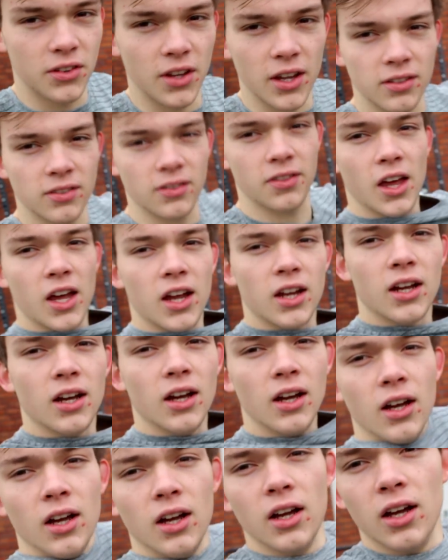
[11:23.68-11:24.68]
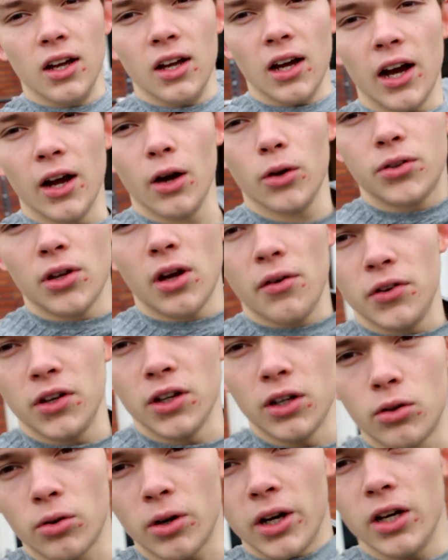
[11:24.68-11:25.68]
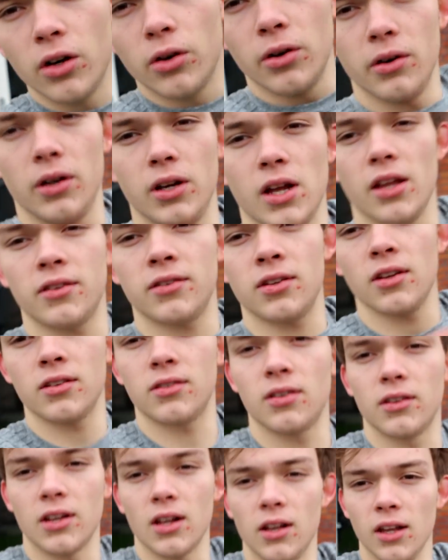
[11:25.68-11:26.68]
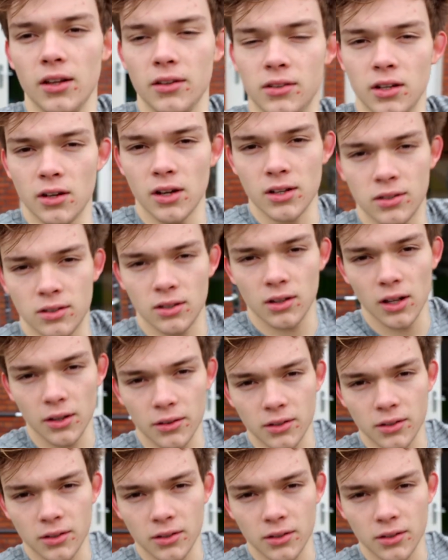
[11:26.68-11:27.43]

This thing I also have it in green or in it's it's a little it's a little